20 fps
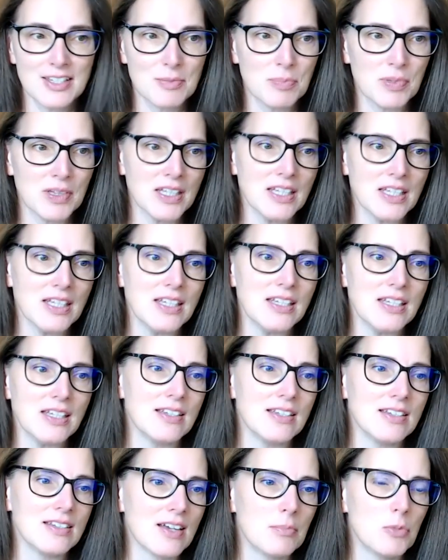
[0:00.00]
please.
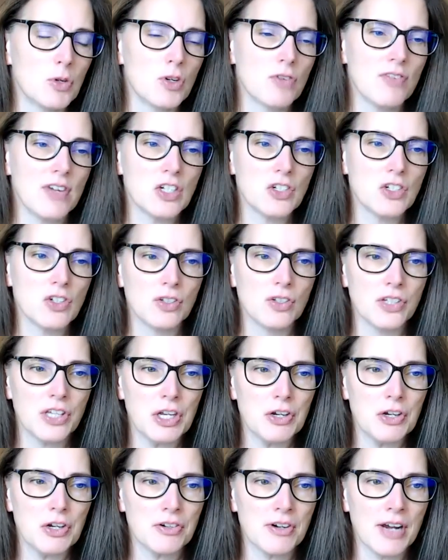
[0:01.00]
Motivational and
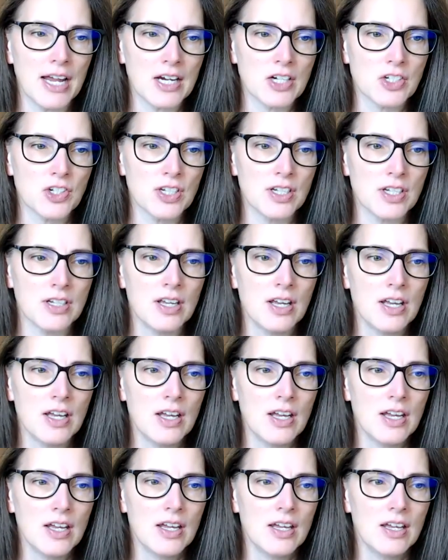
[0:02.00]
interaction
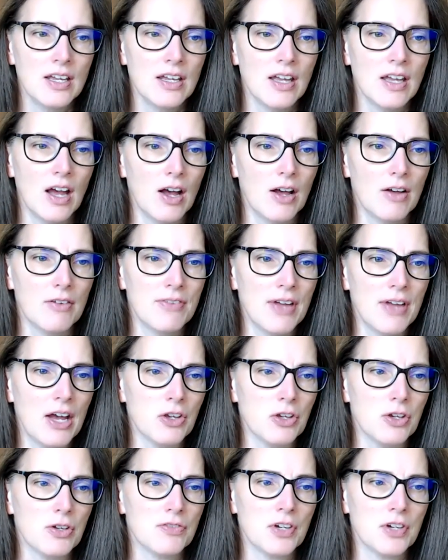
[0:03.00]

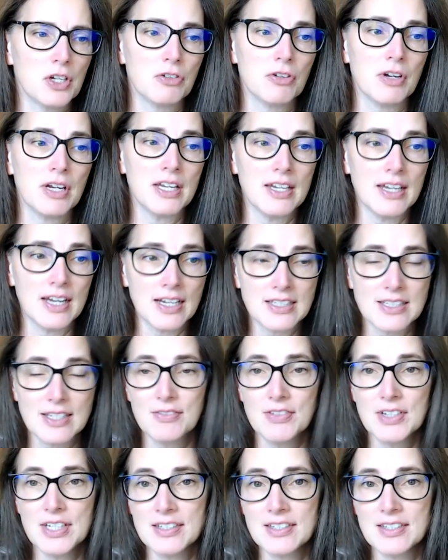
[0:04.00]
value of ungraded
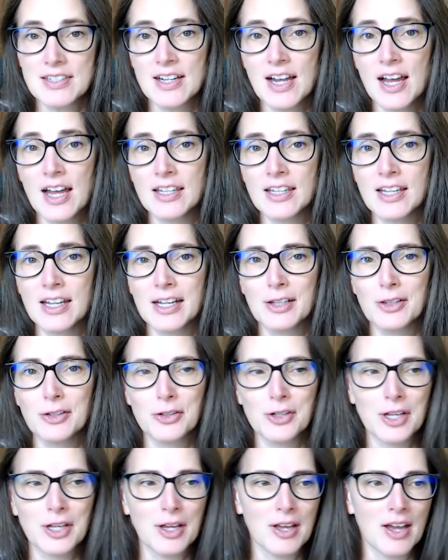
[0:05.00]
activities in online
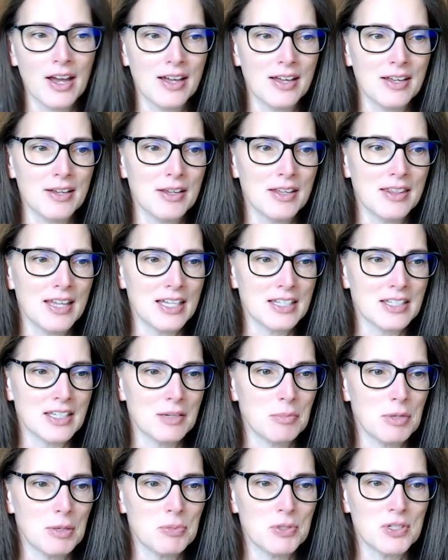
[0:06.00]
learning. And that's going
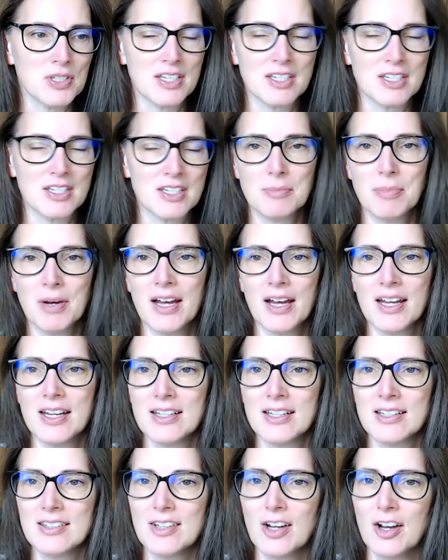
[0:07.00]
to be presented
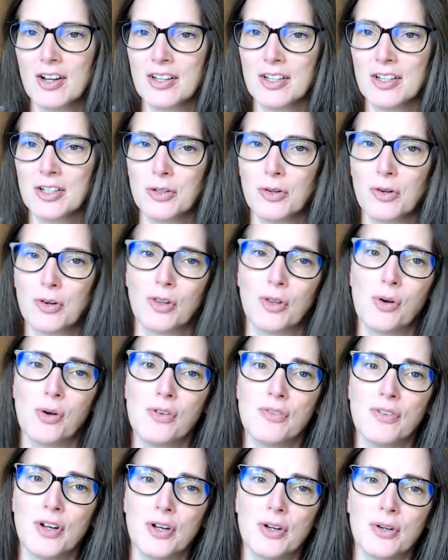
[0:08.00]
by Tonka
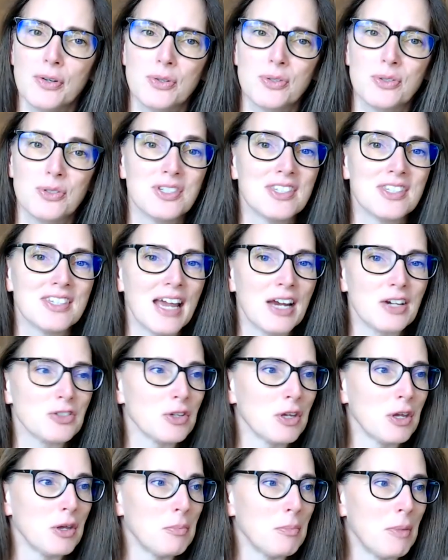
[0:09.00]
Yokolova, who is
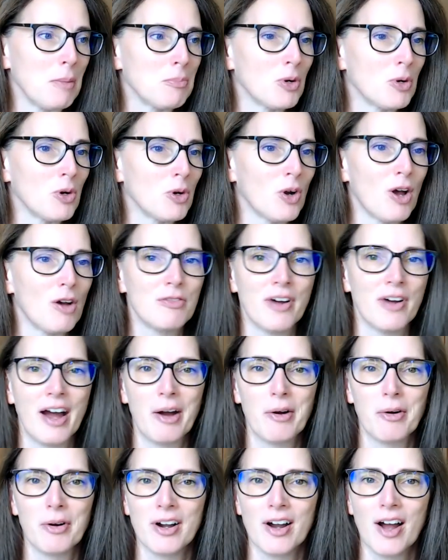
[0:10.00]
actually a member of
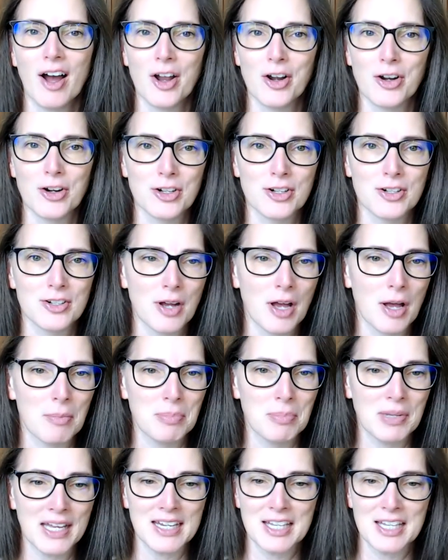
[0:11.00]
our Otter
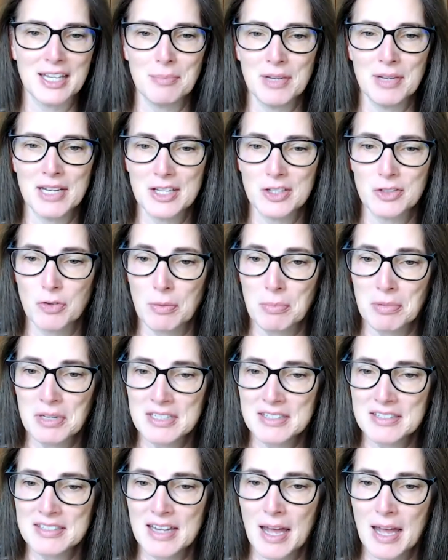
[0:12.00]
Planning Committee. So I'm going to
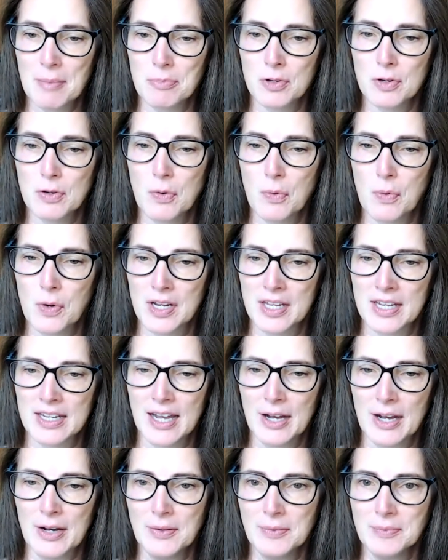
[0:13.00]
stop recording
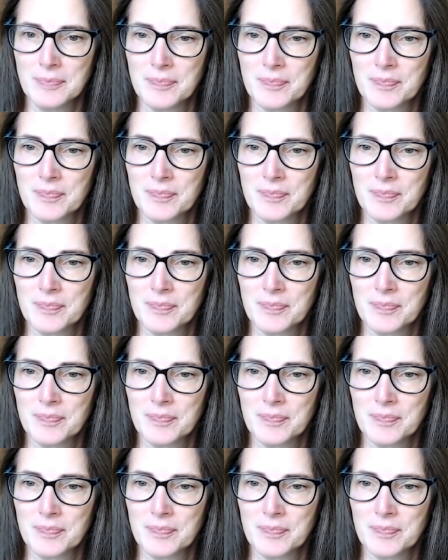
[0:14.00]
now.